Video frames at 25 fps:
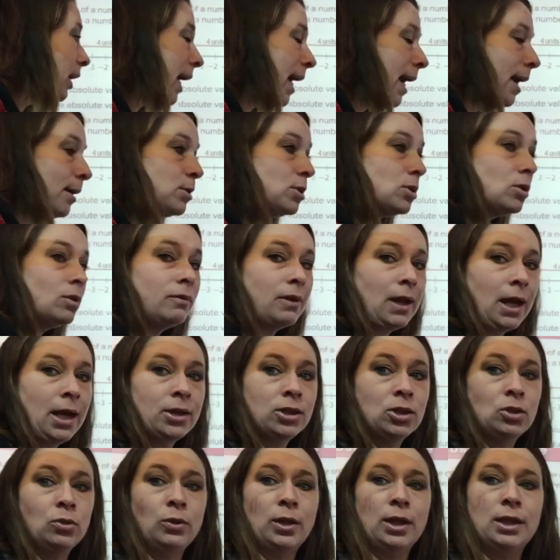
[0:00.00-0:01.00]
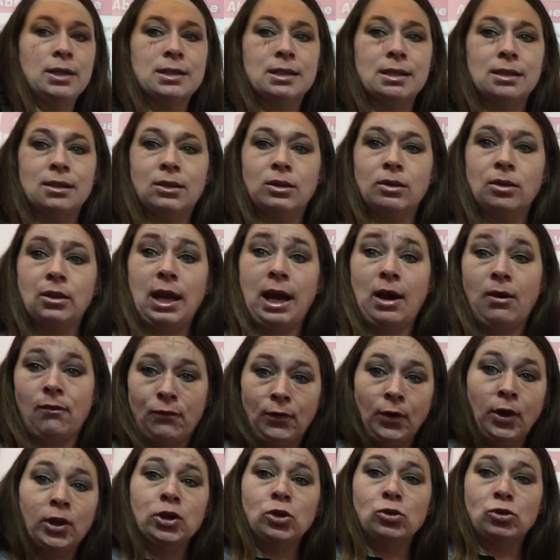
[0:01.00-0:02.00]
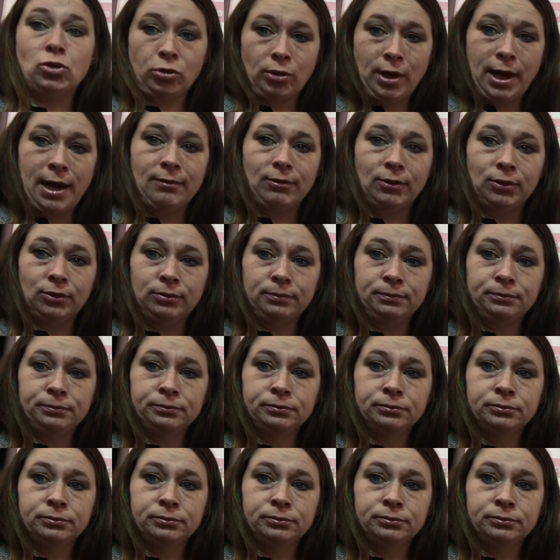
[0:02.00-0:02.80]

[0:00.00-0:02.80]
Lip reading: absolute value is how far you travel,